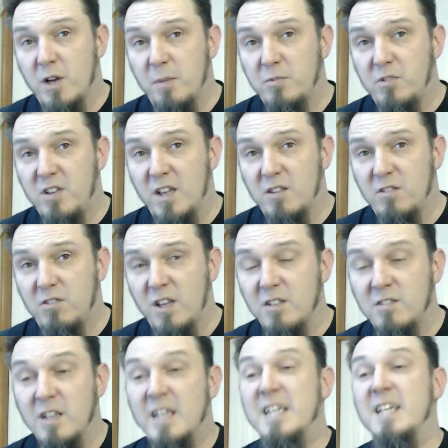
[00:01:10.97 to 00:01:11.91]

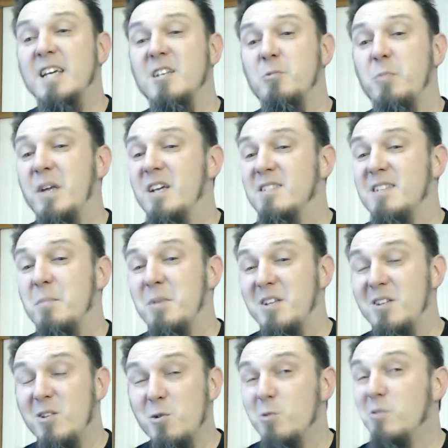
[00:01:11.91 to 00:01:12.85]
CS6 is because I've
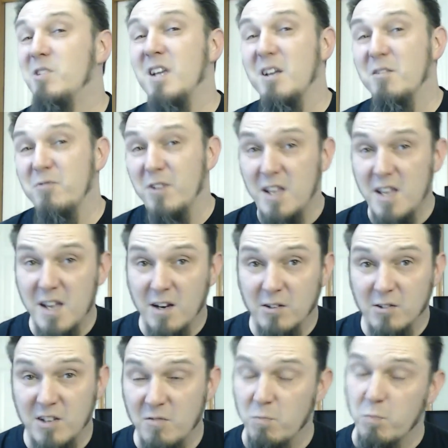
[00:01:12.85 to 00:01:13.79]
been using it for
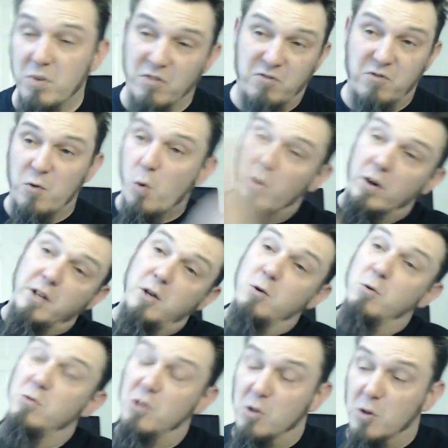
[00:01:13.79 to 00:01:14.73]
years, even before
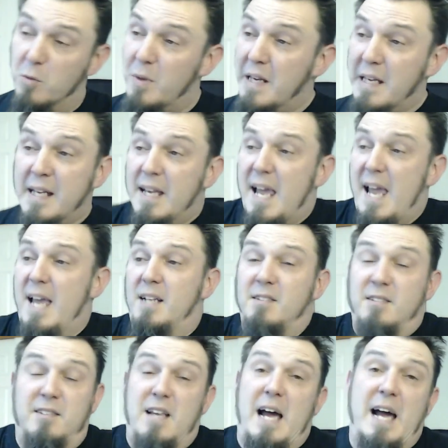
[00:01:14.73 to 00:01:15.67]
YouTube,
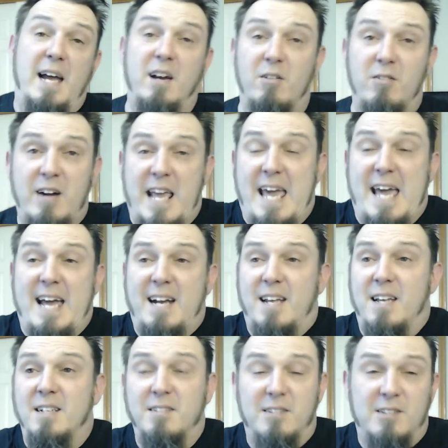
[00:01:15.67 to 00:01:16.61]
and I already
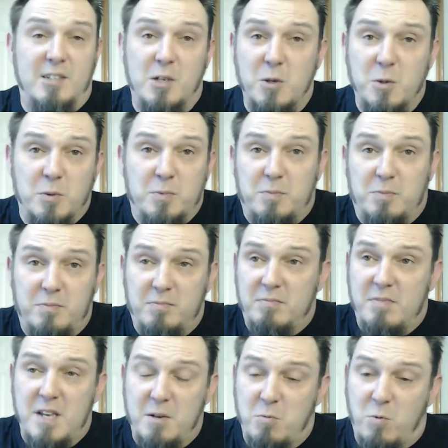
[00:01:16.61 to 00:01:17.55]
had it, so
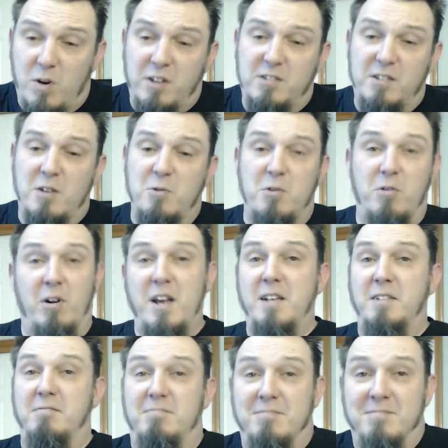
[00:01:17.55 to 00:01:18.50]
it works out
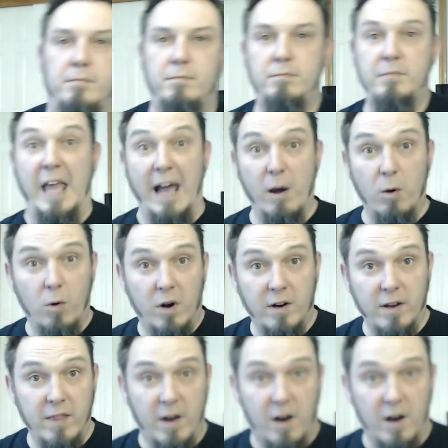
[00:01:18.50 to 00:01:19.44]
great. Now
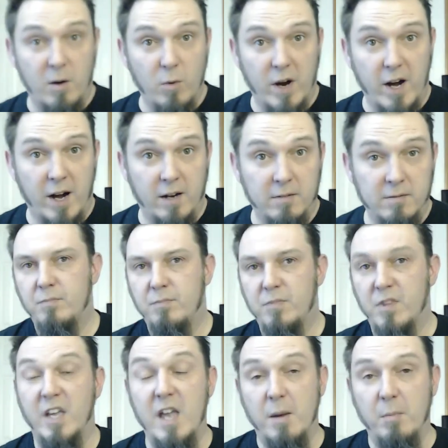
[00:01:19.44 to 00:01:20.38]
on to the hardware.
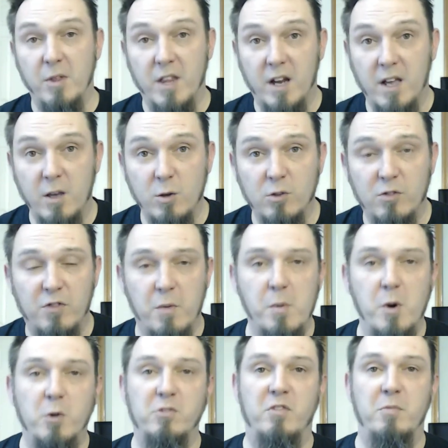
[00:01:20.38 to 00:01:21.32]
The camera that I use for
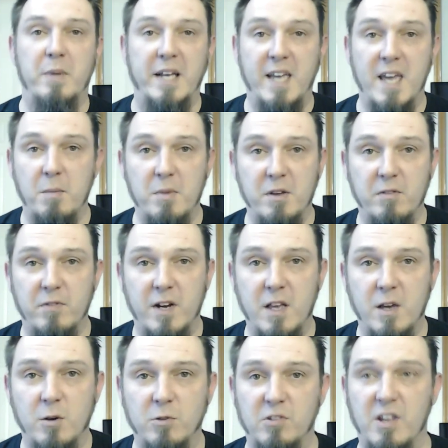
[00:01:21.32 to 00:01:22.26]
most of my gaming
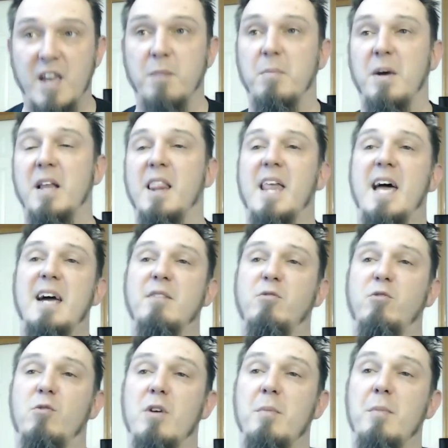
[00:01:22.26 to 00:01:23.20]
videos and my
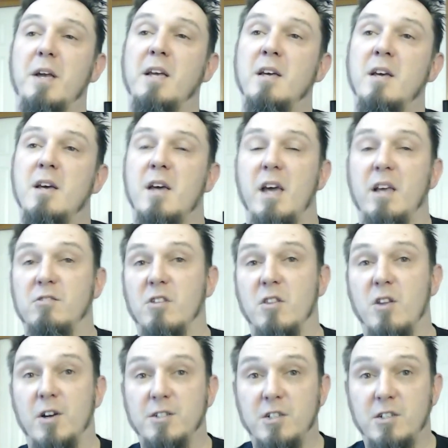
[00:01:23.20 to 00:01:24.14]
live streaming is a
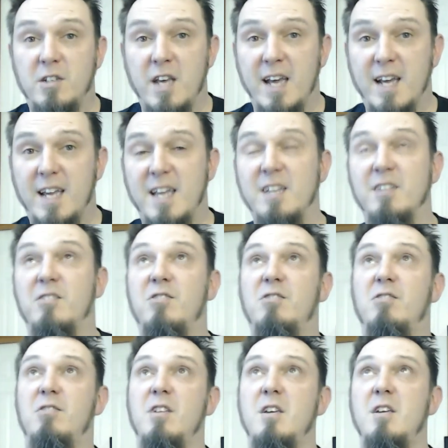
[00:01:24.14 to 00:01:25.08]
Logitech
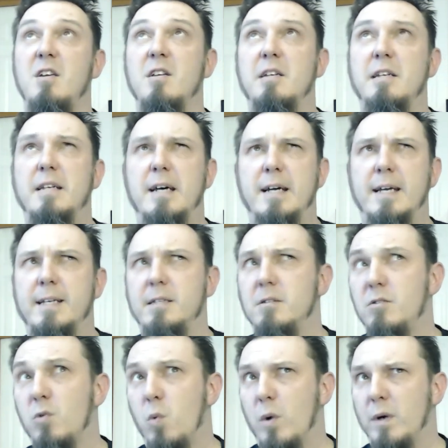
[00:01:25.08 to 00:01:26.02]

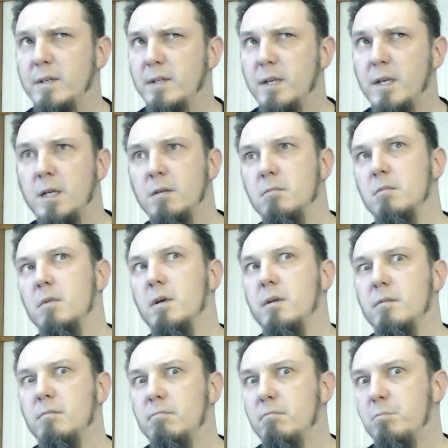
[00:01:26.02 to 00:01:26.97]
C920.
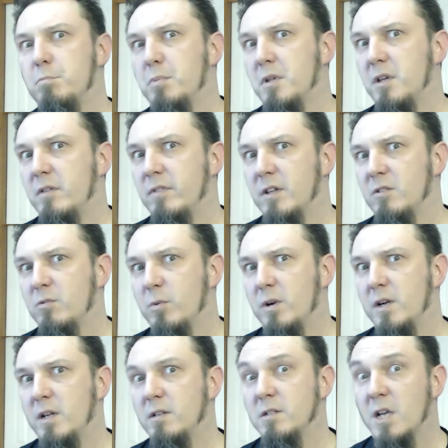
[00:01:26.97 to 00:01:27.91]
I believe that's
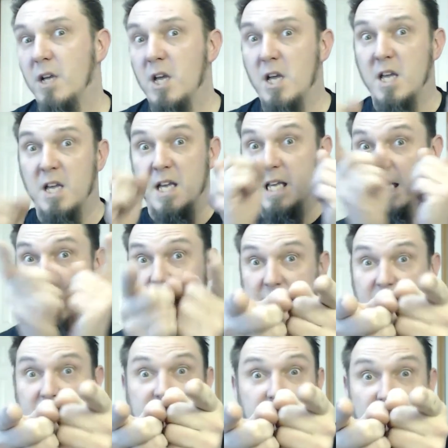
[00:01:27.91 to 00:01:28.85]
what it is.
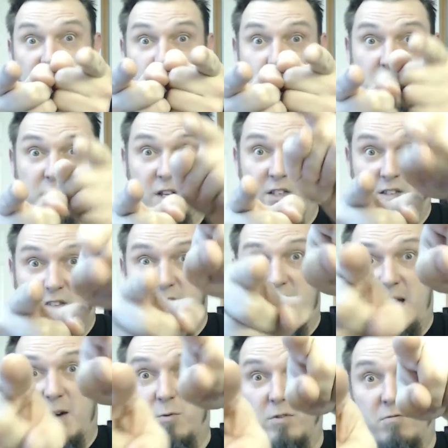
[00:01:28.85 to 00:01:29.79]
It's this one, it's
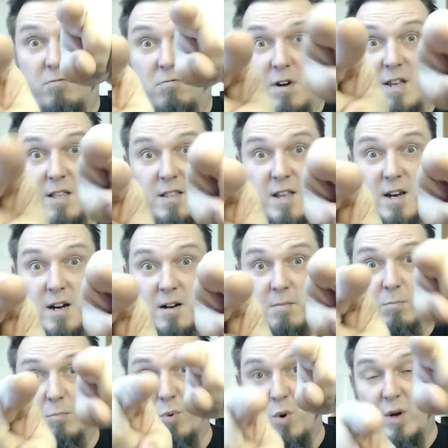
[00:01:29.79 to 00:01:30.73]
that one right there.
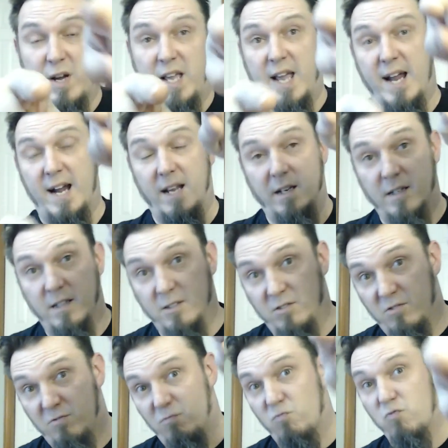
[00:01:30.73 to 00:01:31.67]
I'm pointing at it.
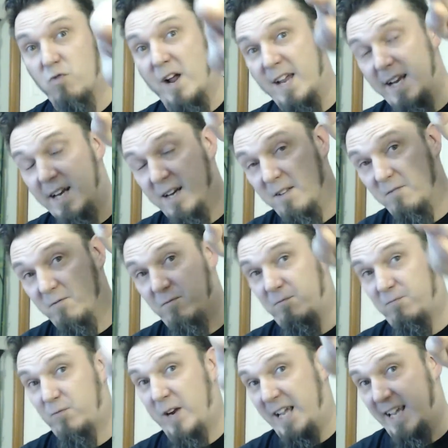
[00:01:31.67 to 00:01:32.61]
It's right
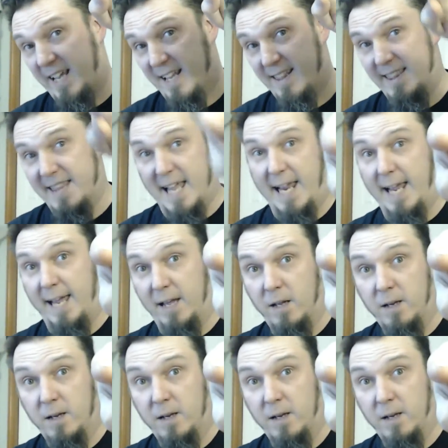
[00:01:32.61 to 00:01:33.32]
freaking there.